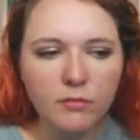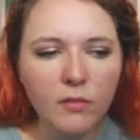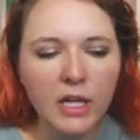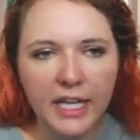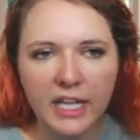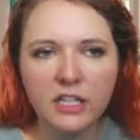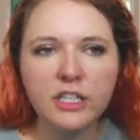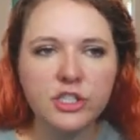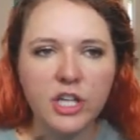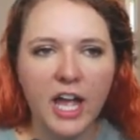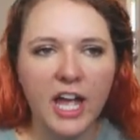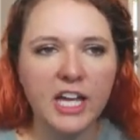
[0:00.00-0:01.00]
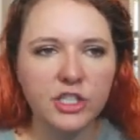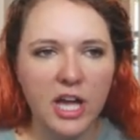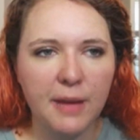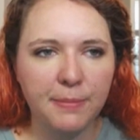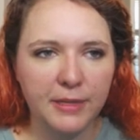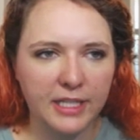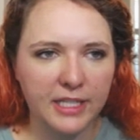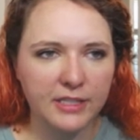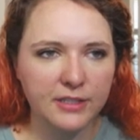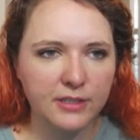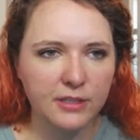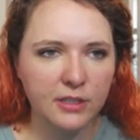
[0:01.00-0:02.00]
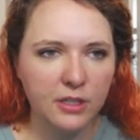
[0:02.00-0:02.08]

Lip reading: English and Japanese.